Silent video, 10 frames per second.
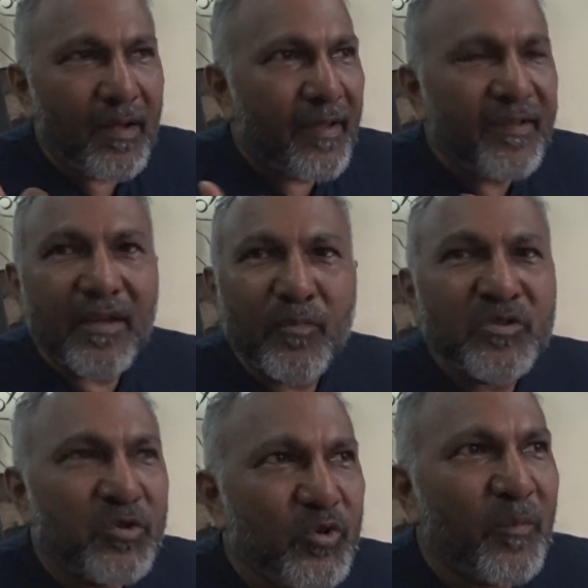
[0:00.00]
He's
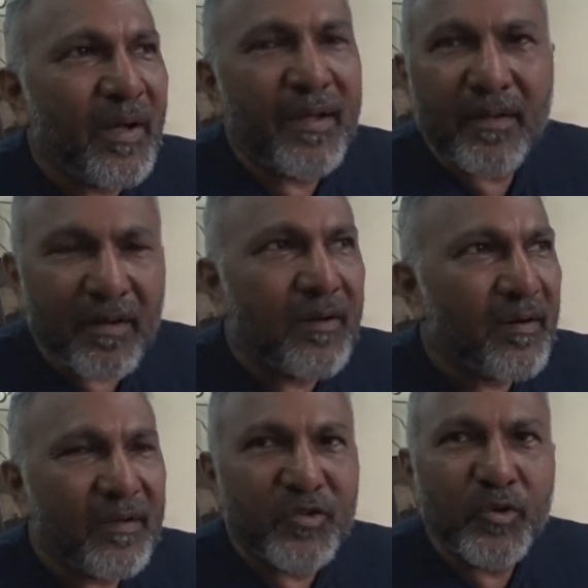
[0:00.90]
supposed to do my
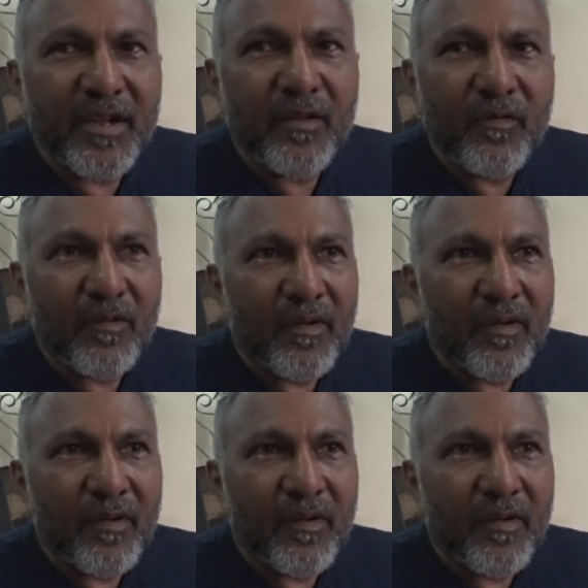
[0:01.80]
shooting.